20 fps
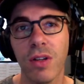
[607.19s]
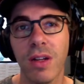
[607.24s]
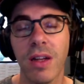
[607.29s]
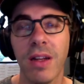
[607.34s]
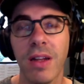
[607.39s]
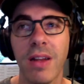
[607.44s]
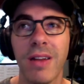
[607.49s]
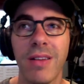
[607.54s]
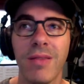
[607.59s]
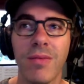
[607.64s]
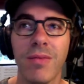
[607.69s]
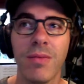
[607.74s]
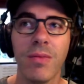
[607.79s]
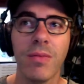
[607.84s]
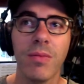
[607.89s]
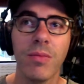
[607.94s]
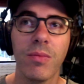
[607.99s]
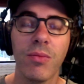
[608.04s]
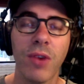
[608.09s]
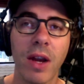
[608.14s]
And in
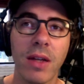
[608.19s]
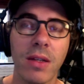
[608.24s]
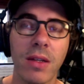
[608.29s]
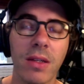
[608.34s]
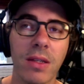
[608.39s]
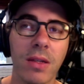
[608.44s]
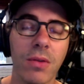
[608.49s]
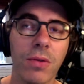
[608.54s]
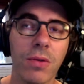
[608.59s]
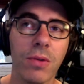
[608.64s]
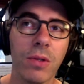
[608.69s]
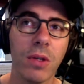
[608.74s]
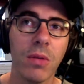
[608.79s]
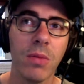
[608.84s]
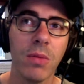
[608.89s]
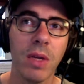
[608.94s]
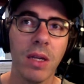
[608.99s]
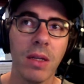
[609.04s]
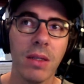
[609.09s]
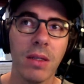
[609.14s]
practice, it also
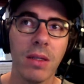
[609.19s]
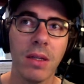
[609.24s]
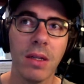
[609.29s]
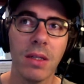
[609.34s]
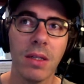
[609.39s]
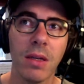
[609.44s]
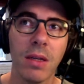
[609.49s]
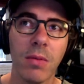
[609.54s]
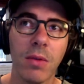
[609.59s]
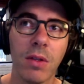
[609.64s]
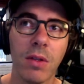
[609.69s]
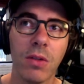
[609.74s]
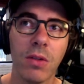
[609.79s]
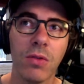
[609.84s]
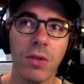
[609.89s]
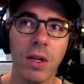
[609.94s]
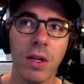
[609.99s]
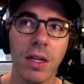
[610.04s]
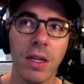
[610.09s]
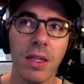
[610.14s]
means that some of the
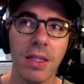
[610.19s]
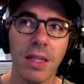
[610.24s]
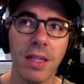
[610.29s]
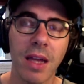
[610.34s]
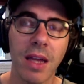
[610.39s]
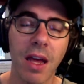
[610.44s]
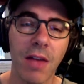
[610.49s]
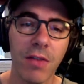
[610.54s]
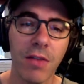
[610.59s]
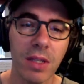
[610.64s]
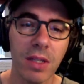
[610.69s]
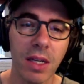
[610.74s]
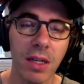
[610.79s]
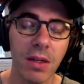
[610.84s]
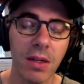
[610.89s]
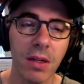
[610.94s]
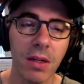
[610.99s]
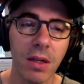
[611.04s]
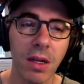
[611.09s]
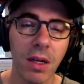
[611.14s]
trainees that have
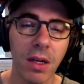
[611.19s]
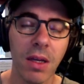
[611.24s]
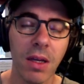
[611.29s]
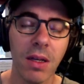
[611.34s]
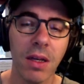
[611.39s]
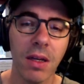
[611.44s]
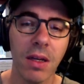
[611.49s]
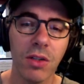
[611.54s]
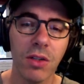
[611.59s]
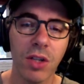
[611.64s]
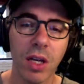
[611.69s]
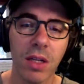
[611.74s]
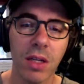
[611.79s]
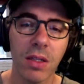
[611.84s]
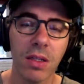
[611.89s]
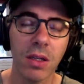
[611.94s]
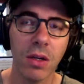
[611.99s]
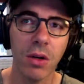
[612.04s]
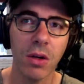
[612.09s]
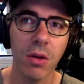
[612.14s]
attended get a chance
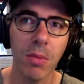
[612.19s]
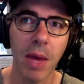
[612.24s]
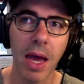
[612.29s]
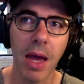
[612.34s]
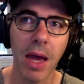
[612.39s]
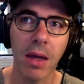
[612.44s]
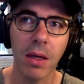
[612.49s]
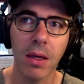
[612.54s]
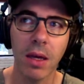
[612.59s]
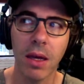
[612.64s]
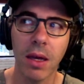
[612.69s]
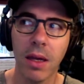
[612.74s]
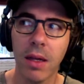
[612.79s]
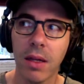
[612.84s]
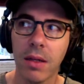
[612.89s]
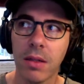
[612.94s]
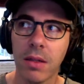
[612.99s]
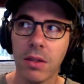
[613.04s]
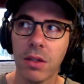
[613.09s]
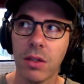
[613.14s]
to go back
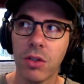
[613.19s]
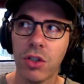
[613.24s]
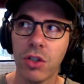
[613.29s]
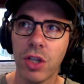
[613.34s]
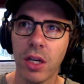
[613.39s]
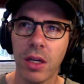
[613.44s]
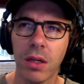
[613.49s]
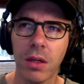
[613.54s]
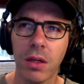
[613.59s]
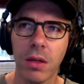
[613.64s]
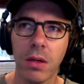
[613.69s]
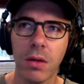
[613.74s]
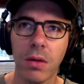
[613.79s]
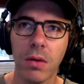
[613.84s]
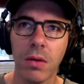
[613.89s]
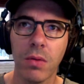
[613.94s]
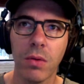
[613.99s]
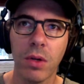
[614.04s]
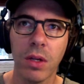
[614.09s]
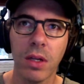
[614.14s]
and check
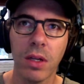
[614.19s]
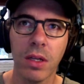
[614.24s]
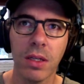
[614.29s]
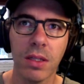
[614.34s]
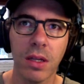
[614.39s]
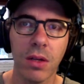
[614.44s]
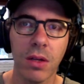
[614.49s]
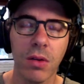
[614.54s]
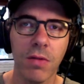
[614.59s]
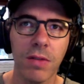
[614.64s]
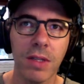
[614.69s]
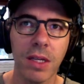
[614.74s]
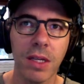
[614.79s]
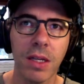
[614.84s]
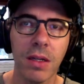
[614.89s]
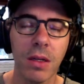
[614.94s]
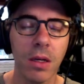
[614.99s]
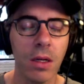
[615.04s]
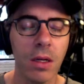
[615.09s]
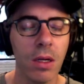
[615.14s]
what it is that you've
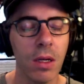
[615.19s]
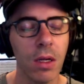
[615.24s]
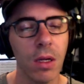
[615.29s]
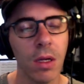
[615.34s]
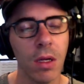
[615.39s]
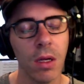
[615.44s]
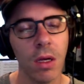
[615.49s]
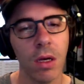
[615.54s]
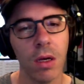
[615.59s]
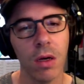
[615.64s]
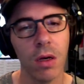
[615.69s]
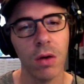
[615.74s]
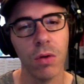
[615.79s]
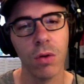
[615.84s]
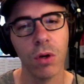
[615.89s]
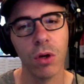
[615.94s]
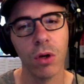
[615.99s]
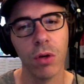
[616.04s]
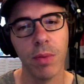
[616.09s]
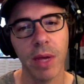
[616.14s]
said, or
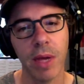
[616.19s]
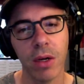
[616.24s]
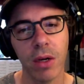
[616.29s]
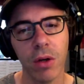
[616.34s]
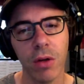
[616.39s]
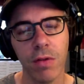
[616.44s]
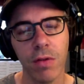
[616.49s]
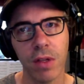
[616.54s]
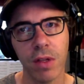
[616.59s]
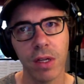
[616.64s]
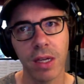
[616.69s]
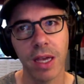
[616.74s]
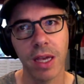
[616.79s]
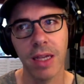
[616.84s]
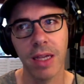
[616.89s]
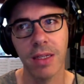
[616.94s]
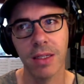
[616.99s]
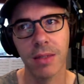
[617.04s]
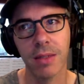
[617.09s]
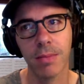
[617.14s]
go back over the case.